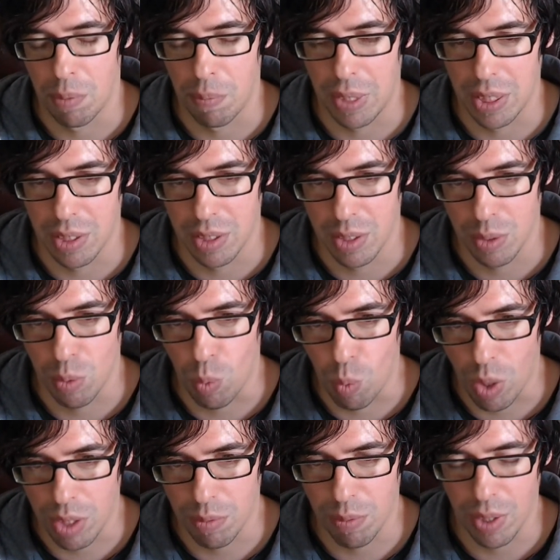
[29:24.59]
means
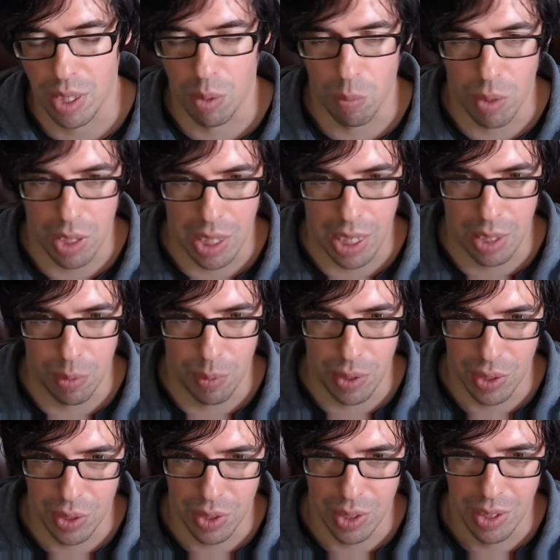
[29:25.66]
one thing in one
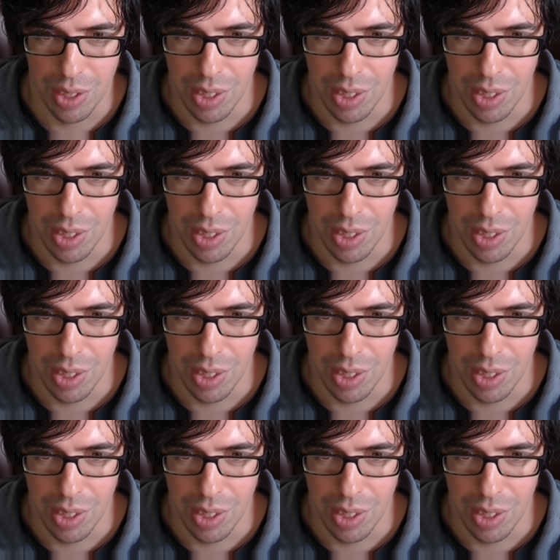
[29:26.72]
language